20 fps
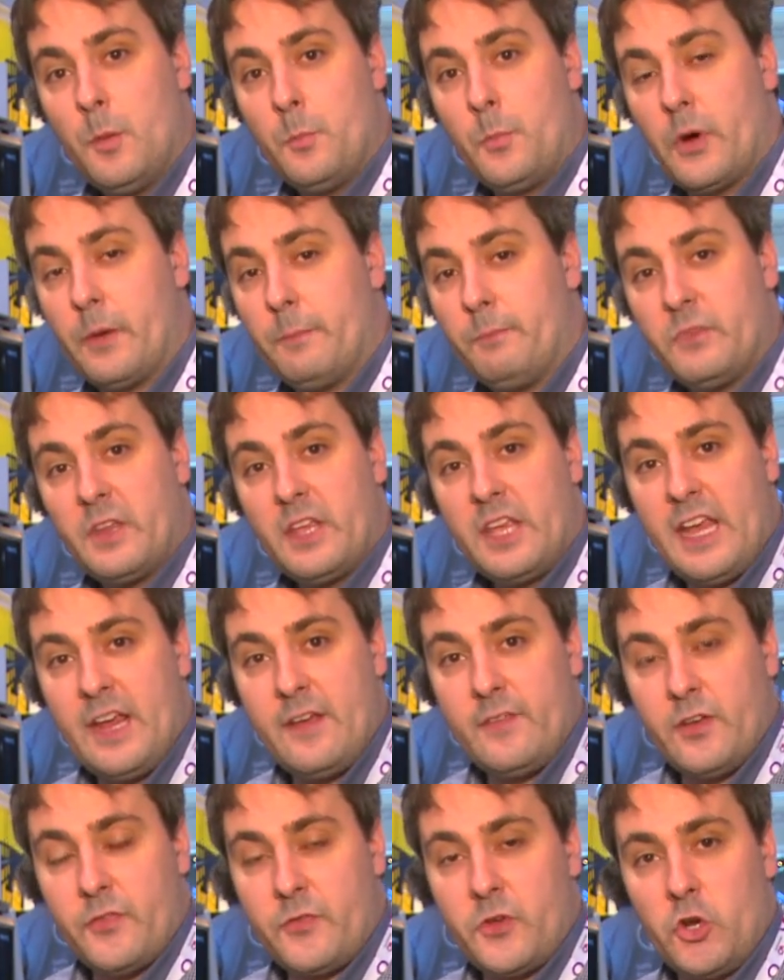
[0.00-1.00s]
But
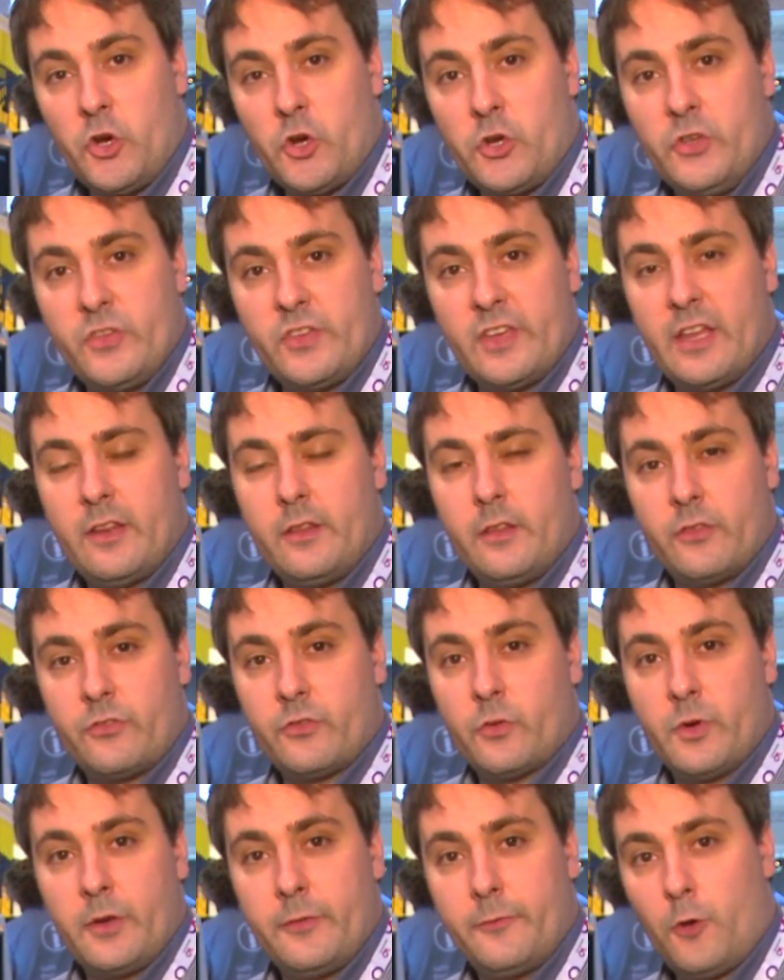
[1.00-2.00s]
even if you're not using any of
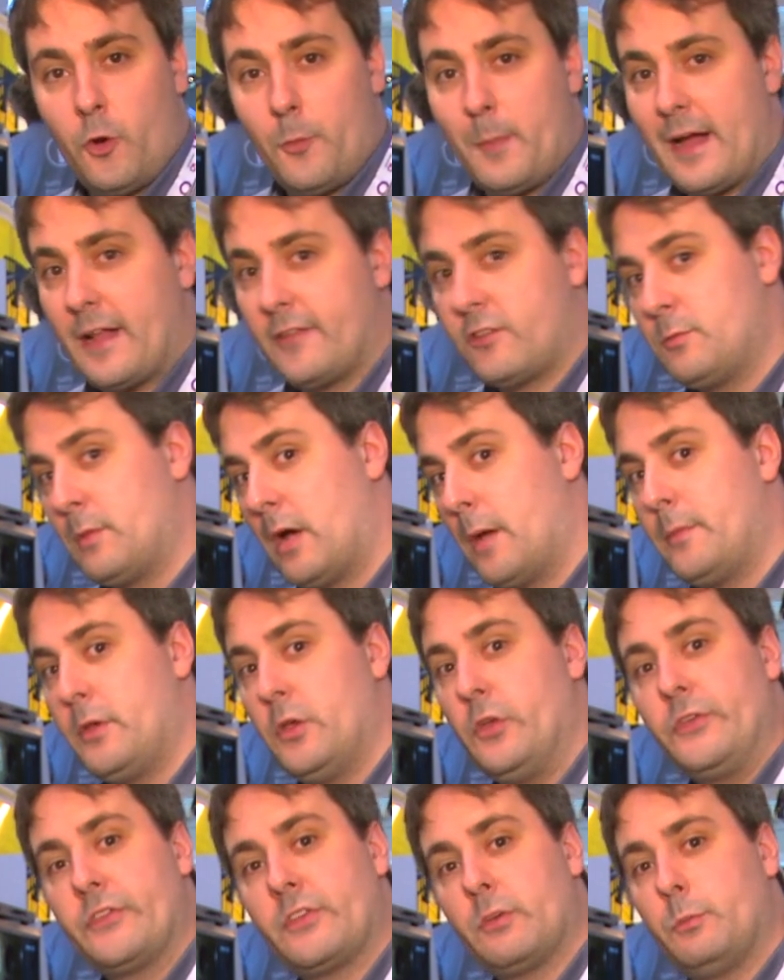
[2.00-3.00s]
the Sony formats, you might be
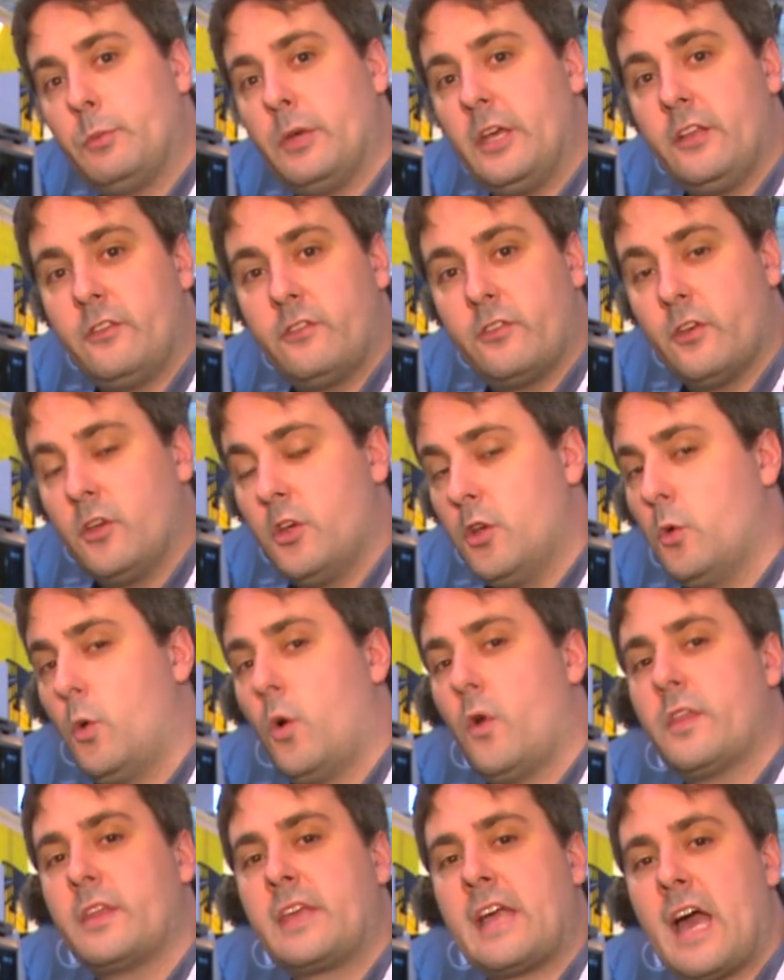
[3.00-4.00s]
using P2
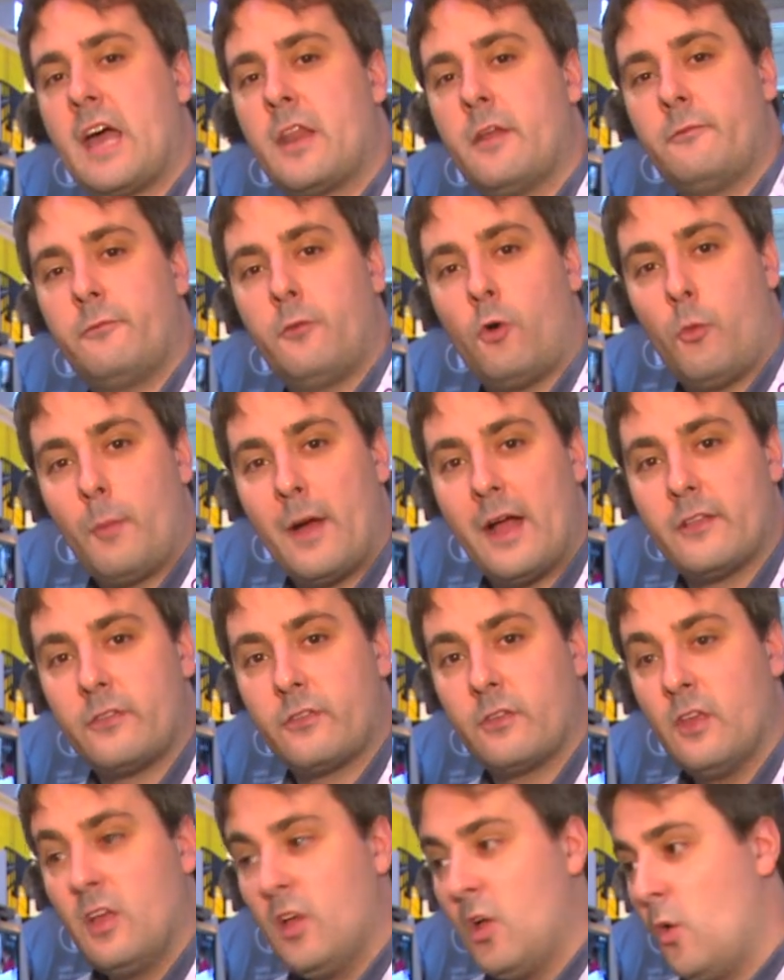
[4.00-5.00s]
or the Canon
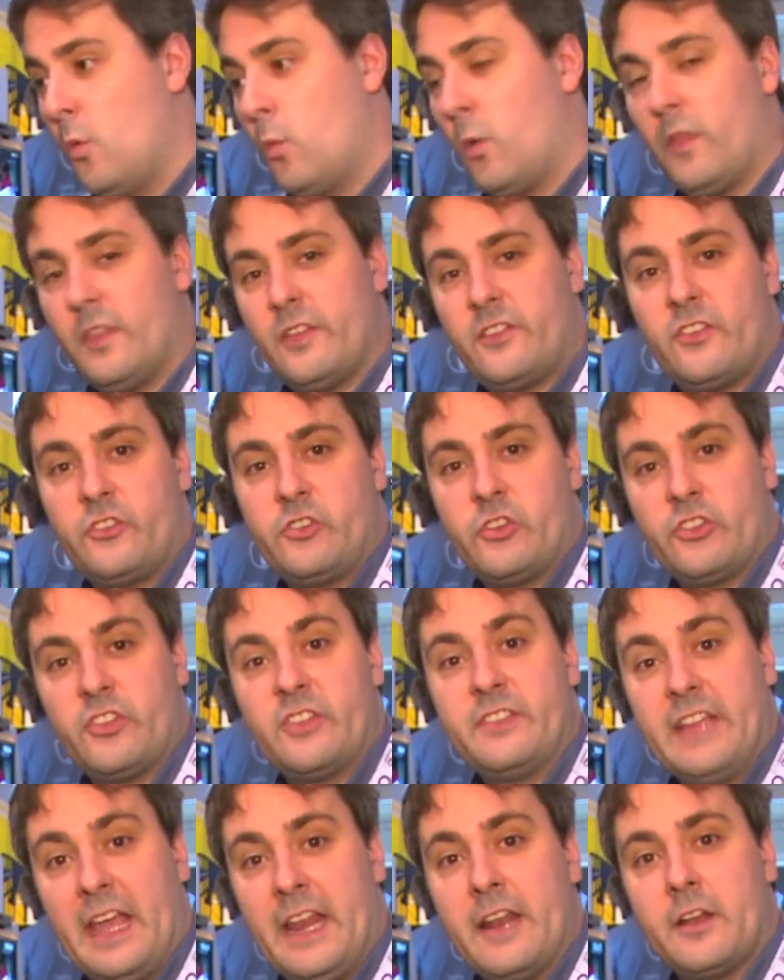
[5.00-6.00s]
formats, well, this is just
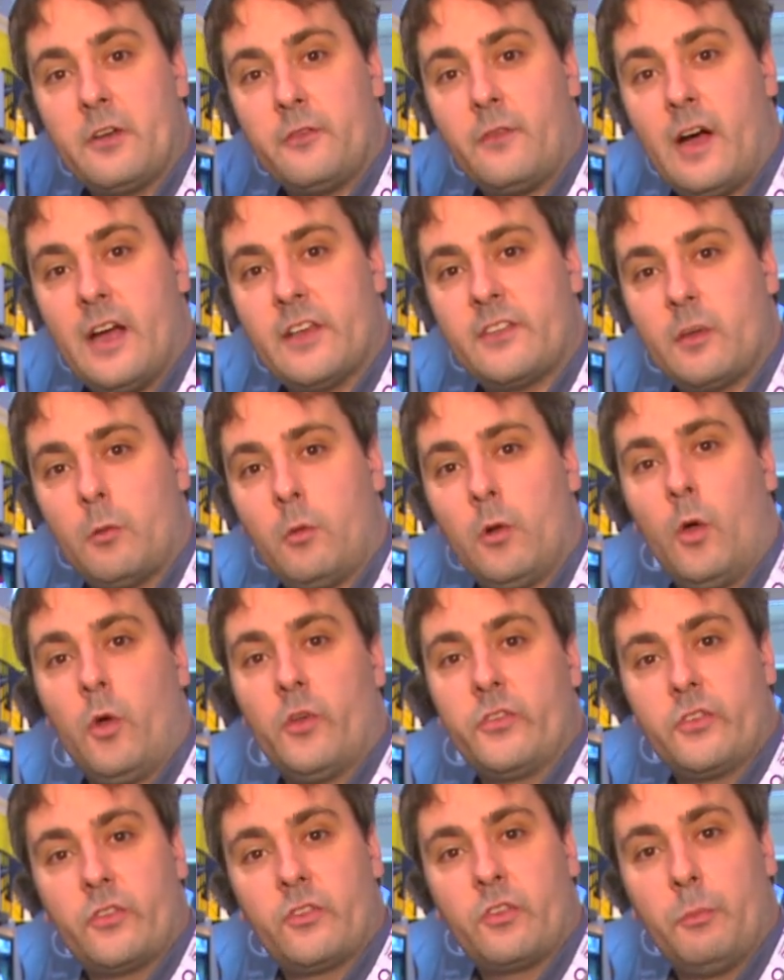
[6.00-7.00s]
a data device. It will
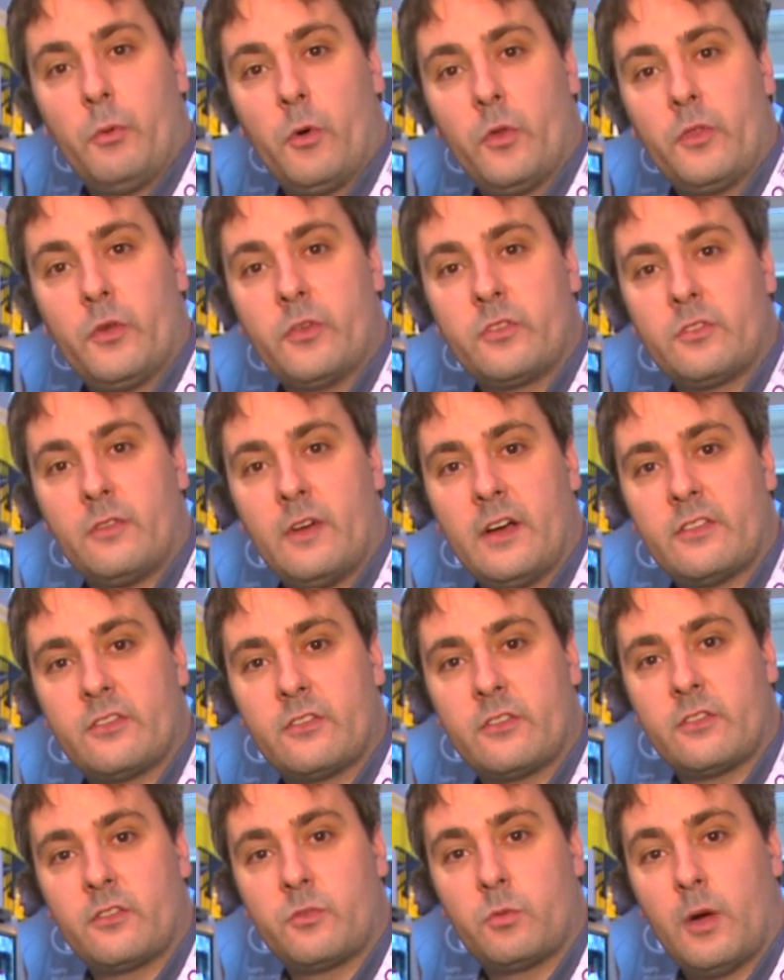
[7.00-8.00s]
also support those
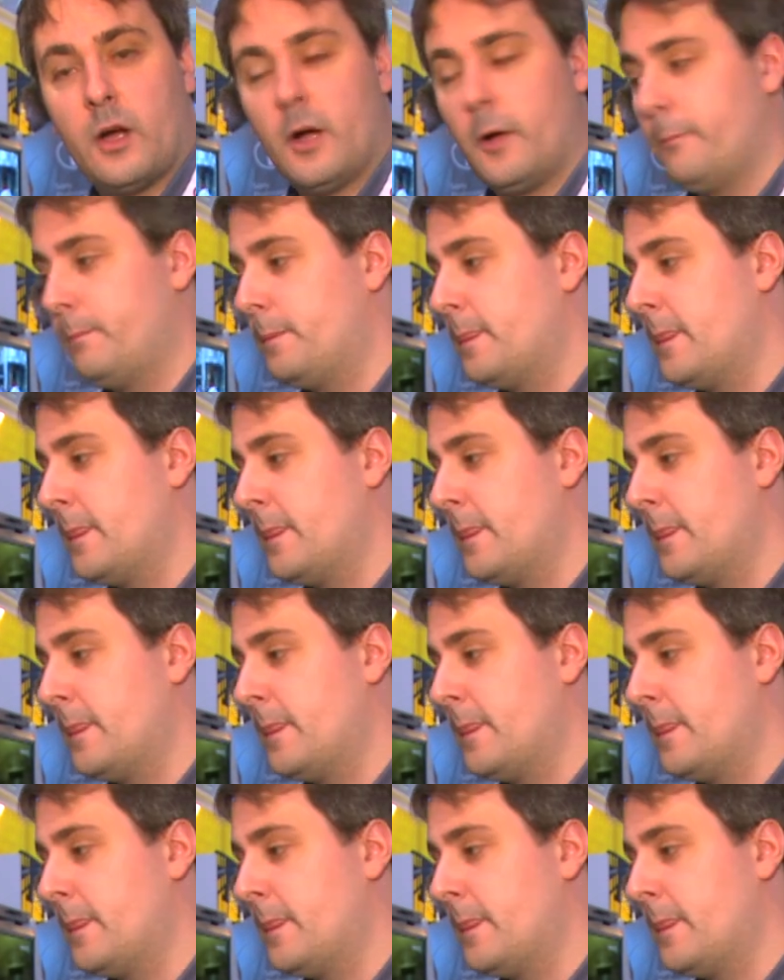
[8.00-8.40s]
devices as well.